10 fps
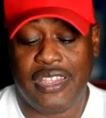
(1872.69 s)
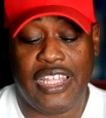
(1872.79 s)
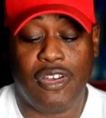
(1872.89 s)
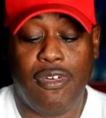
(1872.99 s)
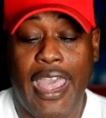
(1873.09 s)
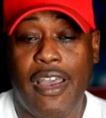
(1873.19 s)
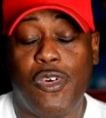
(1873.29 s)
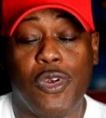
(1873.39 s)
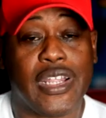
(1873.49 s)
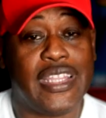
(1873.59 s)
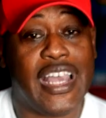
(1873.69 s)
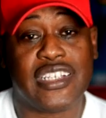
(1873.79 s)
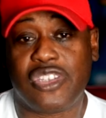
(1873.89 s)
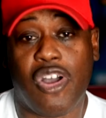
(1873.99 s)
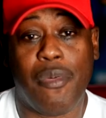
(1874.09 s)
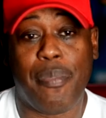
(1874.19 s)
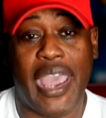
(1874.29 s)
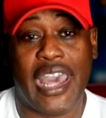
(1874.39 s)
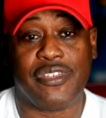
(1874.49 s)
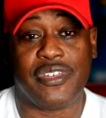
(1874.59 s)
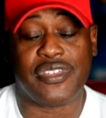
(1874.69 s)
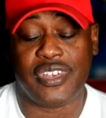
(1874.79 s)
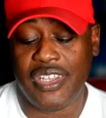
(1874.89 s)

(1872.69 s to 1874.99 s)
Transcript: They don't have organized thought patterns.